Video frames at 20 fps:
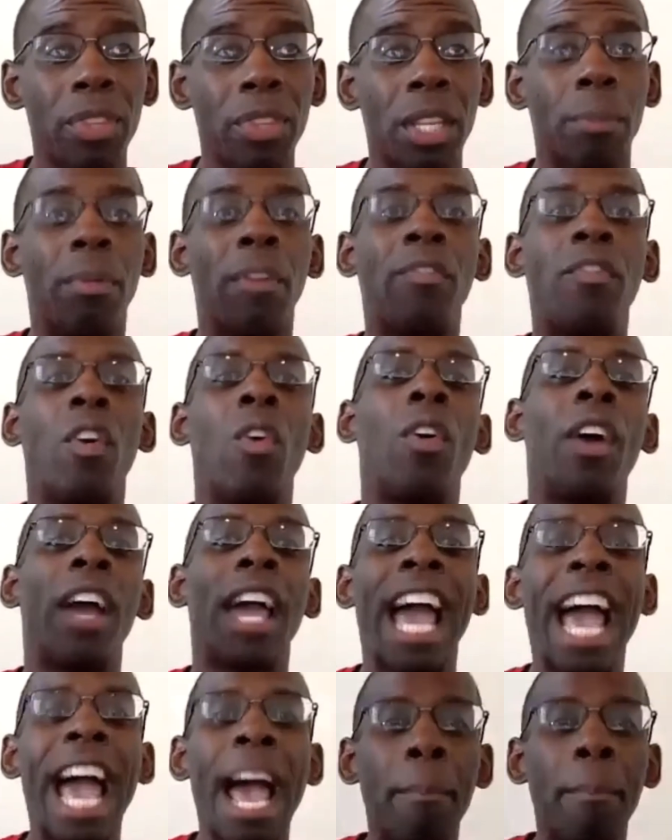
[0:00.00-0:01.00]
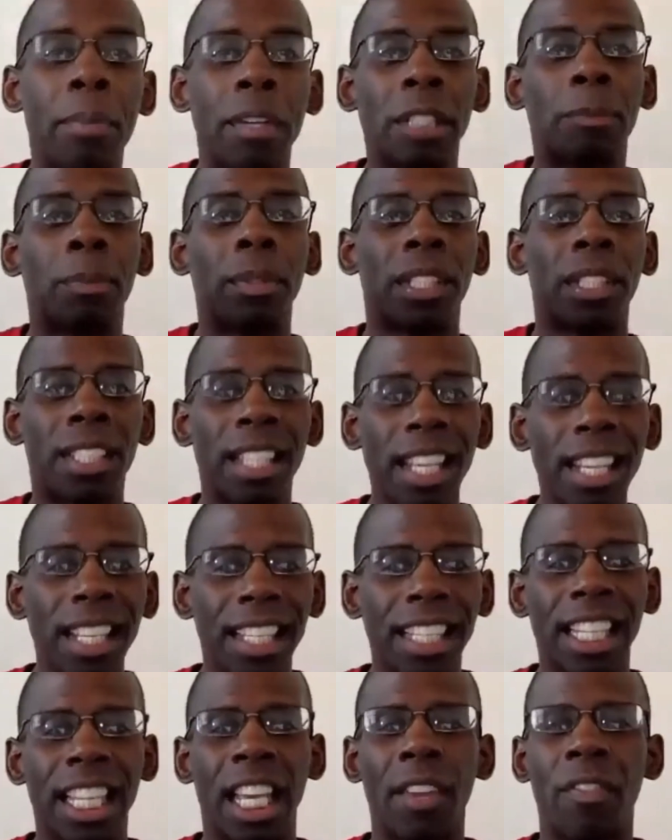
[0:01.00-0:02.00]
before it happens,
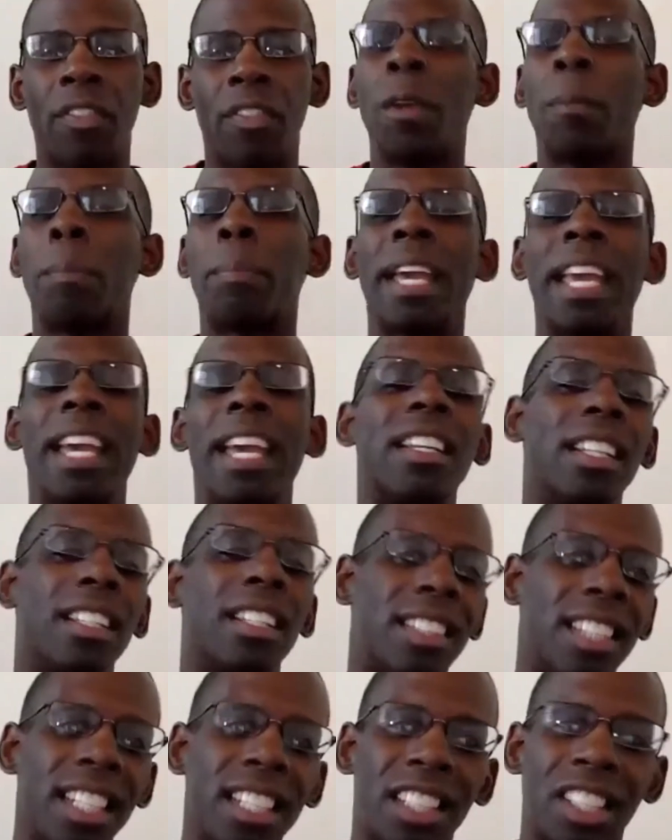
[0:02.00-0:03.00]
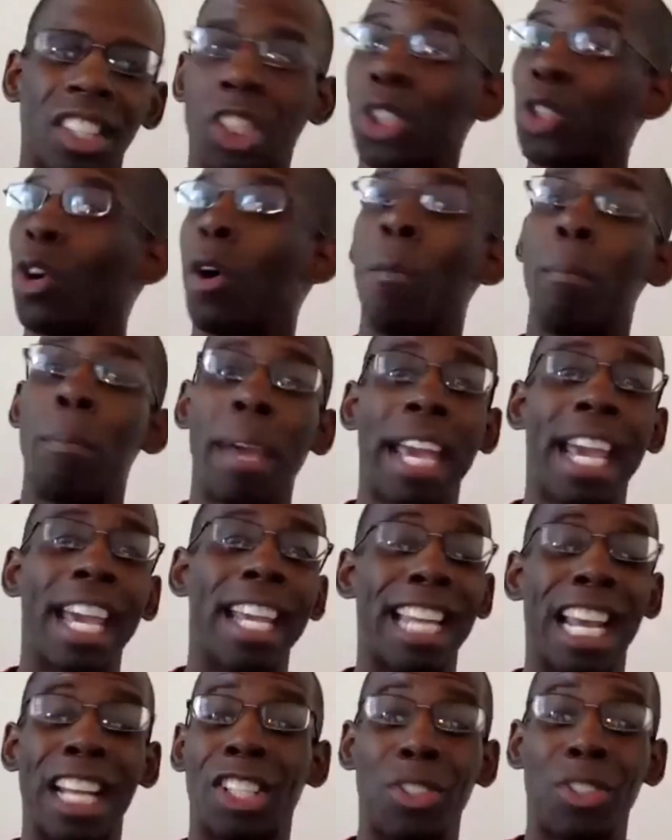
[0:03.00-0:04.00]
particularly if you're paying attention to a
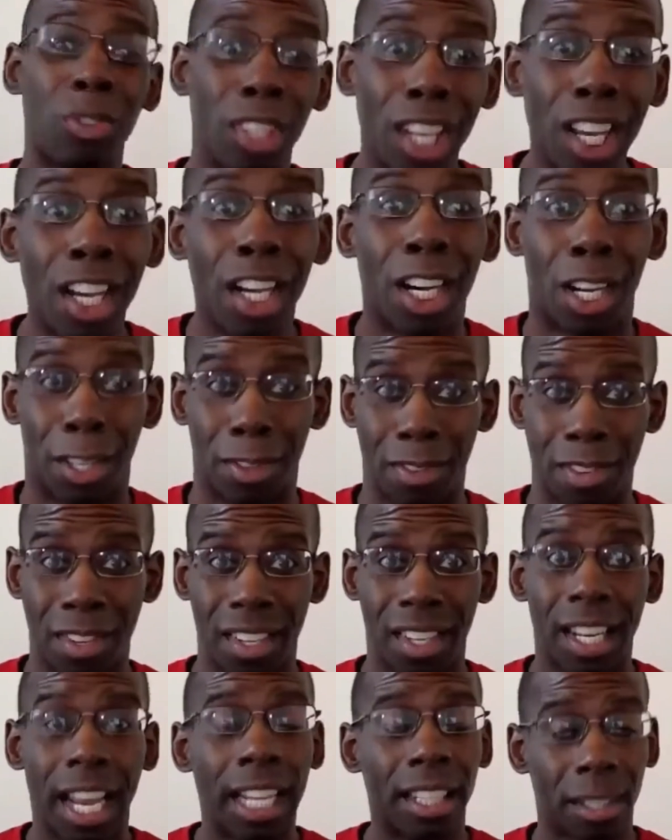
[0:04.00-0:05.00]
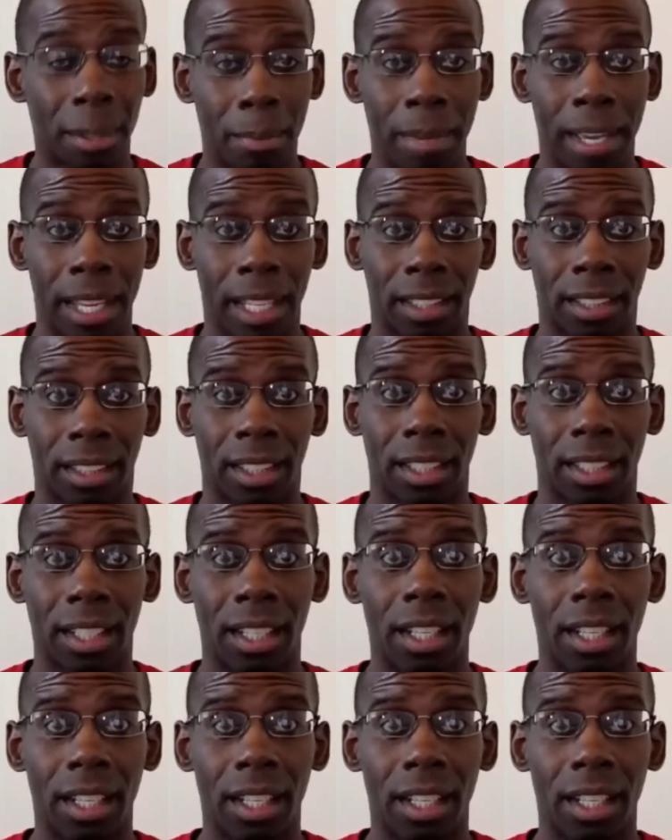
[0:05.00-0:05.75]
man that you love, like the minister.